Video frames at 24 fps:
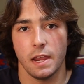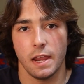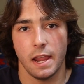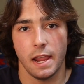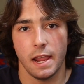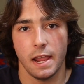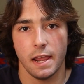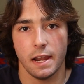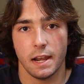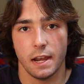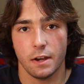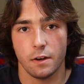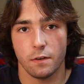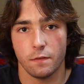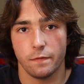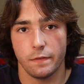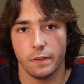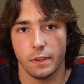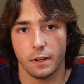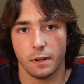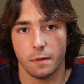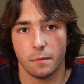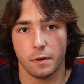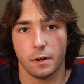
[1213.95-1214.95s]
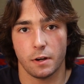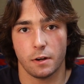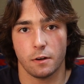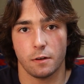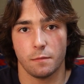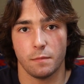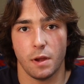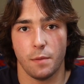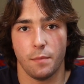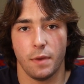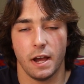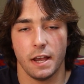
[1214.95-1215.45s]
And I don't feel like I'm gonna
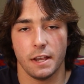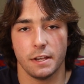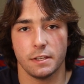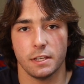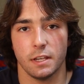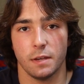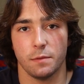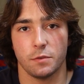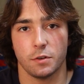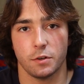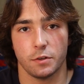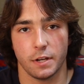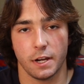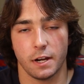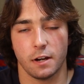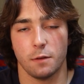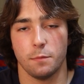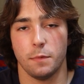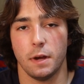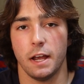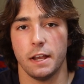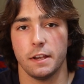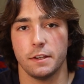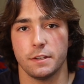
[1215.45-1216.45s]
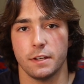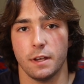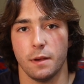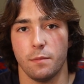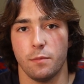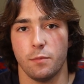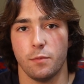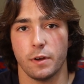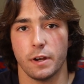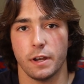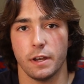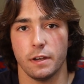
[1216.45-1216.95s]
hurt my biceps or tear a
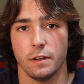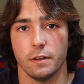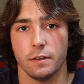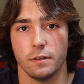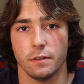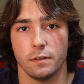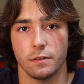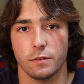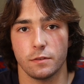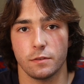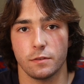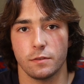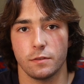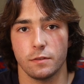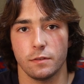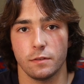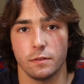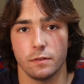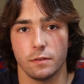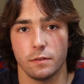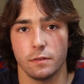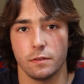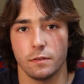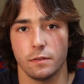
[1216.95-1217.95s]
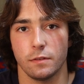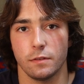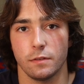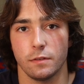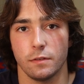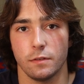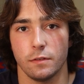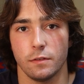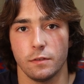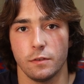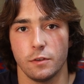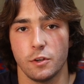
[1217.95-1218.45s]
bicep when
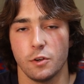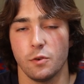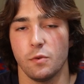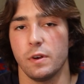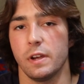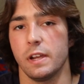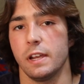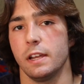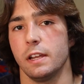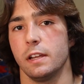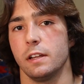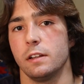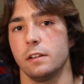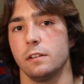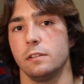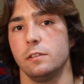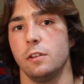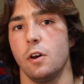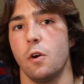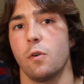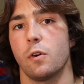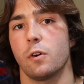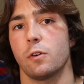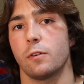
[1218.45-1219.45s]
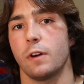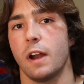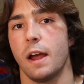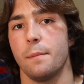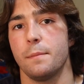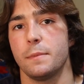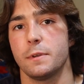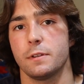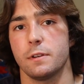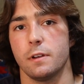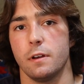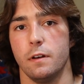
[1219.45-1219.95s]
doing lower
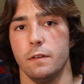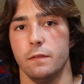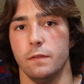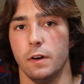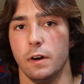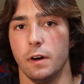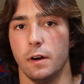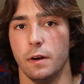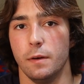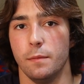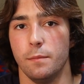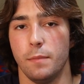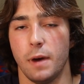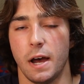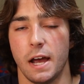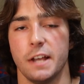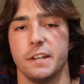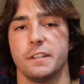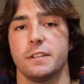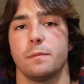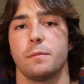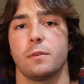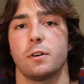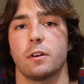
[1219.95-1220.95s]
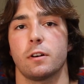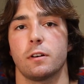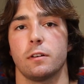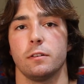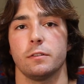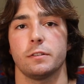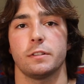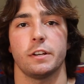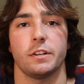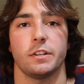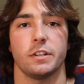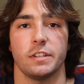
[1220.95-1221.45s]
reps of a bicep curl
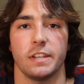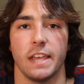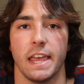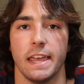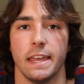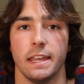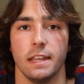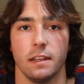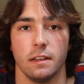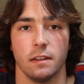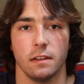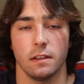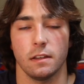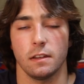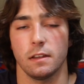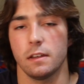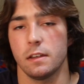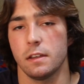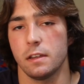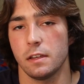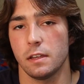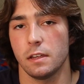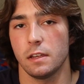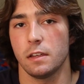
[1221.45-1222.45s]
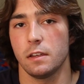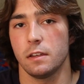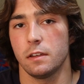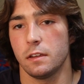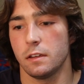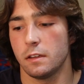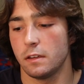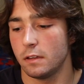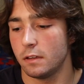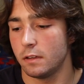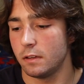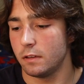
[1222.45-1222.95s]
such as 8.
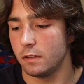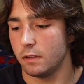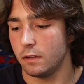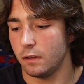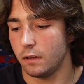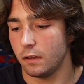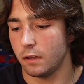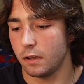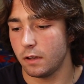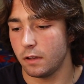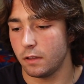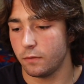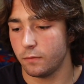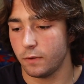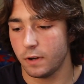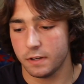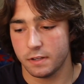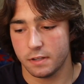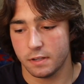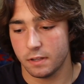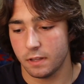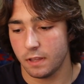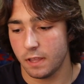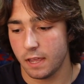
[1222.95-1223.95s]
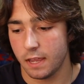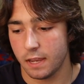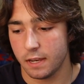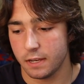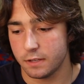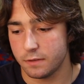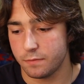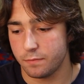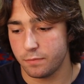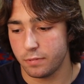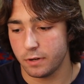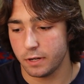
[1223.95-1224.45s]
The rest of that
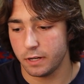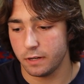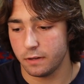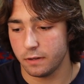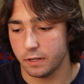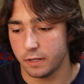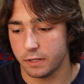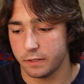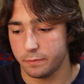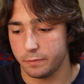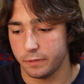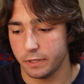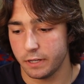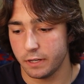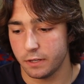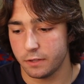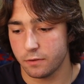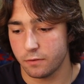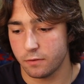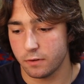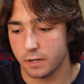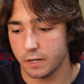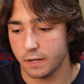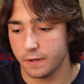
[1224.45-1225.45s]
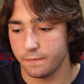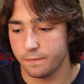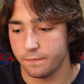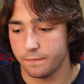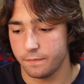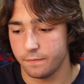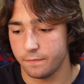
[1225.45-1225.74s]
is pretty explanatory.